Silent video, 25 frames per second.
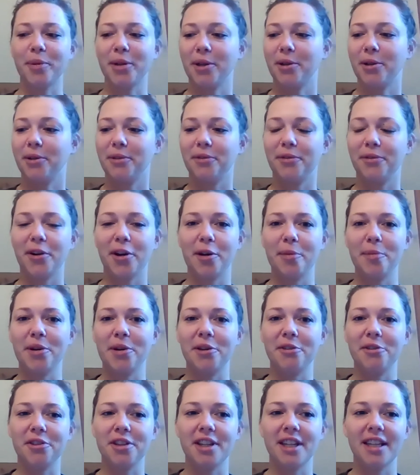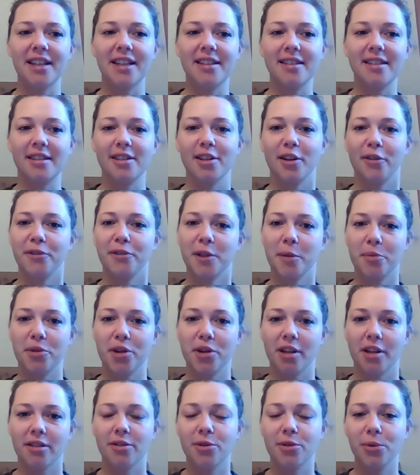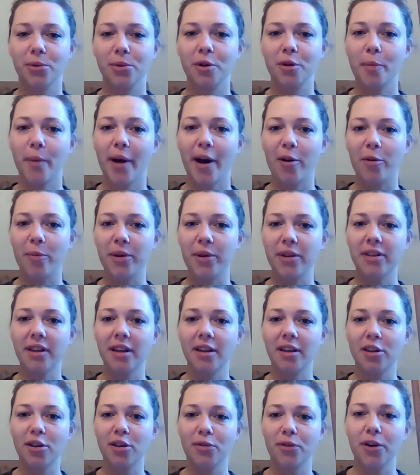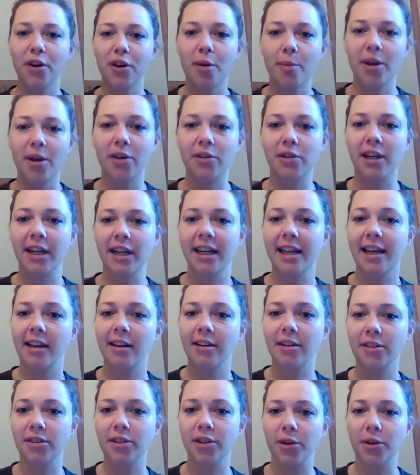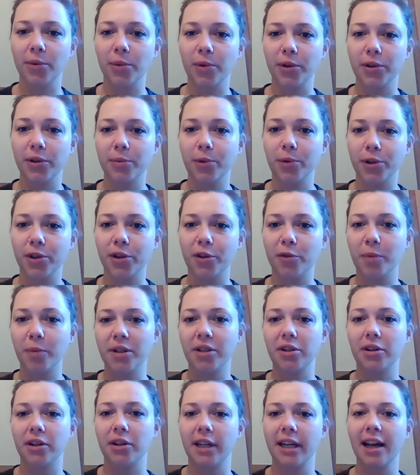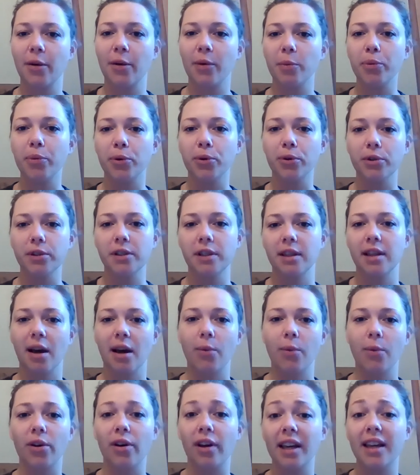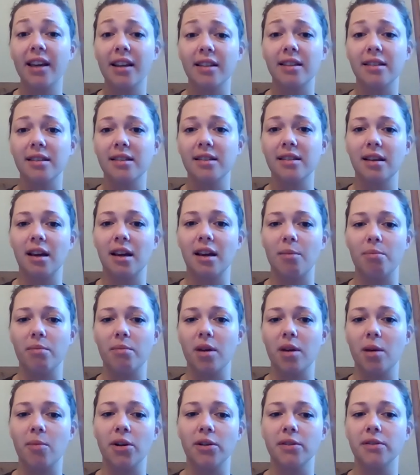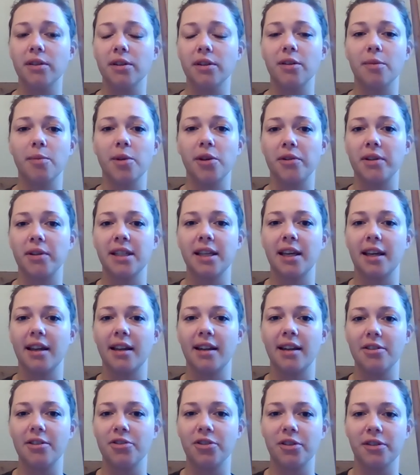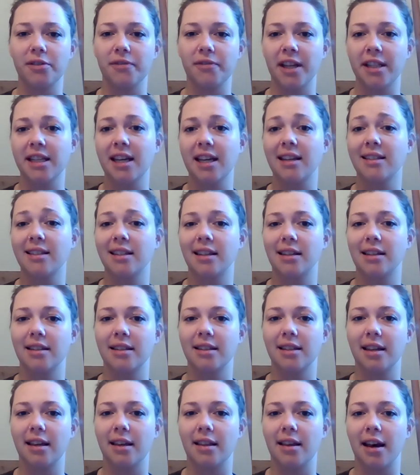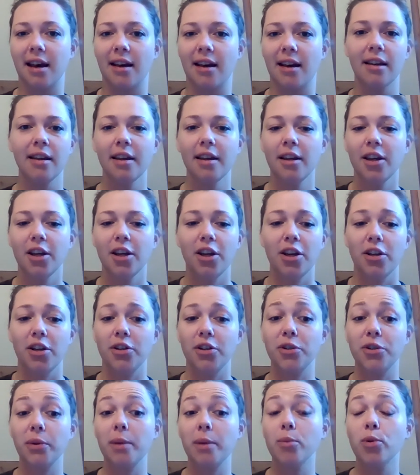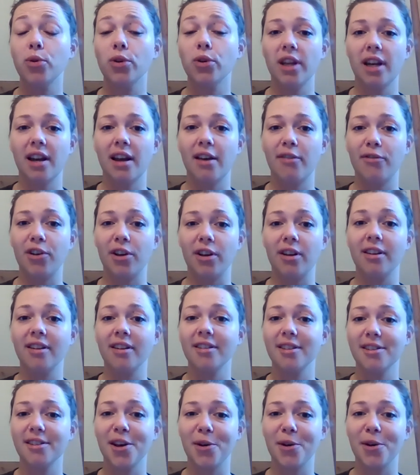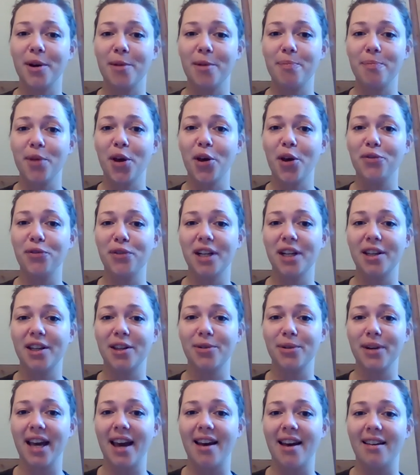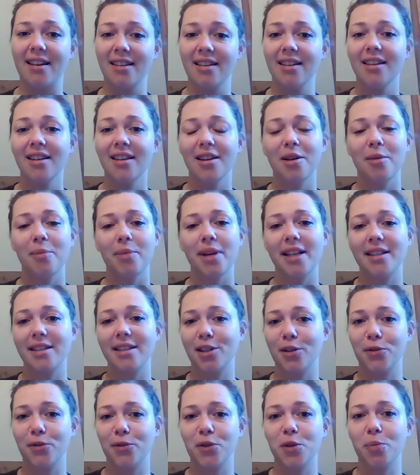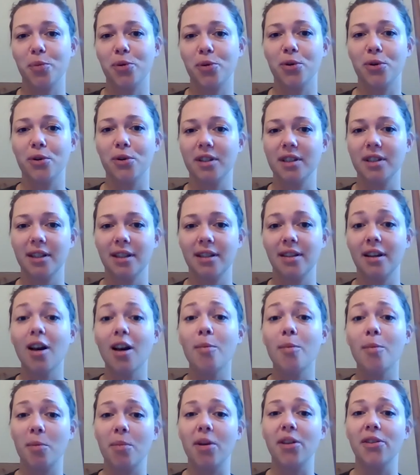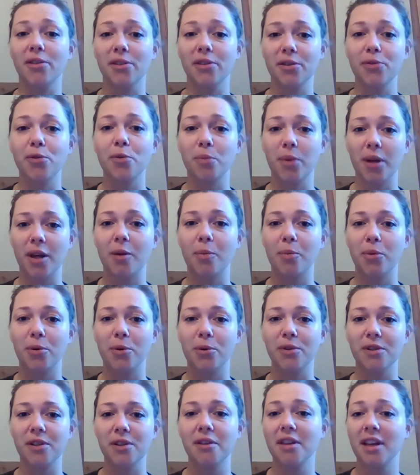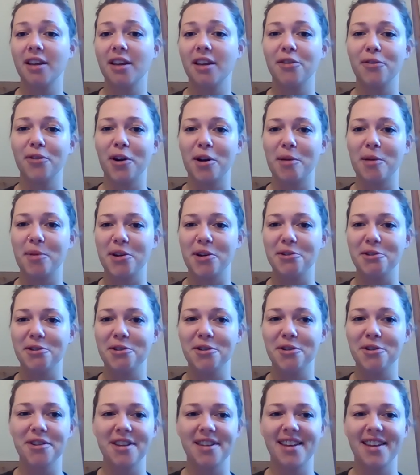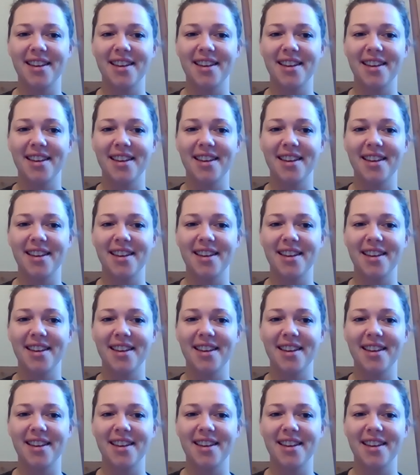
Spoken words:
both very much, and it is a tough subject to talk about, but thank you for coming on and letting us know what you've been doing and how important that work is amongst the community. And it's just fantastic to see that you're doing more than ever. So hopefully you'll get plenty of support in the coming months from people. So thank you very much.